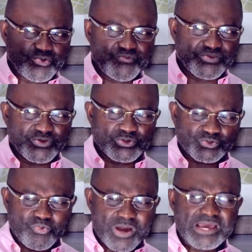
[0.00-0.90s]
show you
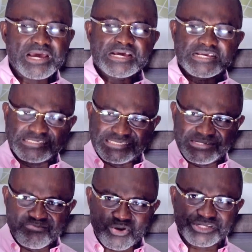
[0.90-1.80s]
videos where
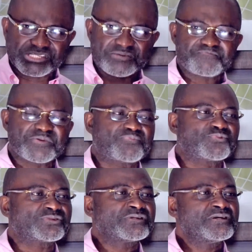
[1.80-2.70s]
he's demolishing
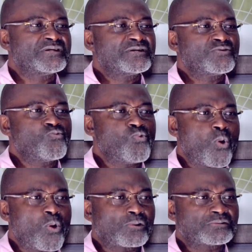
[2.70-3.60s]
people's
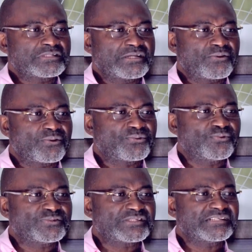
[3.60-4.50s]
walls and
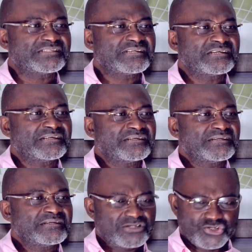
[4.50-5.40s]
all those things
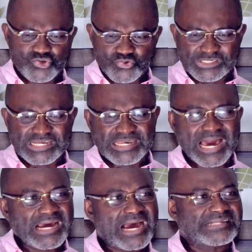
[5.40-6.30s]

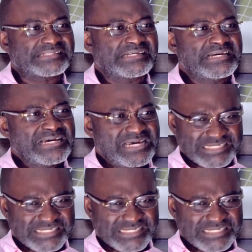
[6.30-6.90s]
using langars.